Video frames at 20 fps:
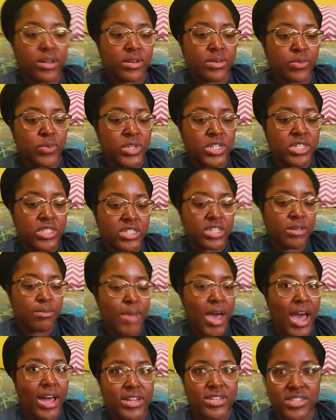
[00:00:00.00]
We see
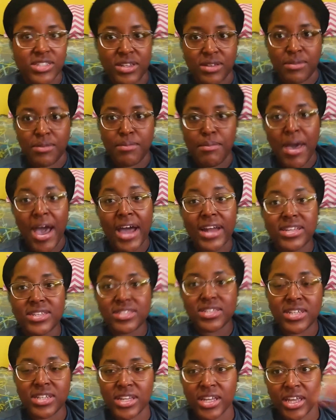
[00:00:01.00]
Madison.
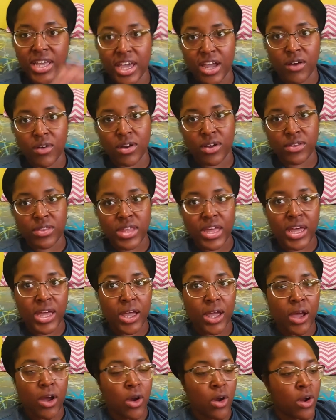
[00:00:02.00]
Madison and Kara,
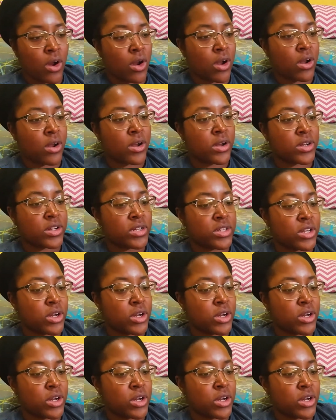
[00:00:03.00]
they are,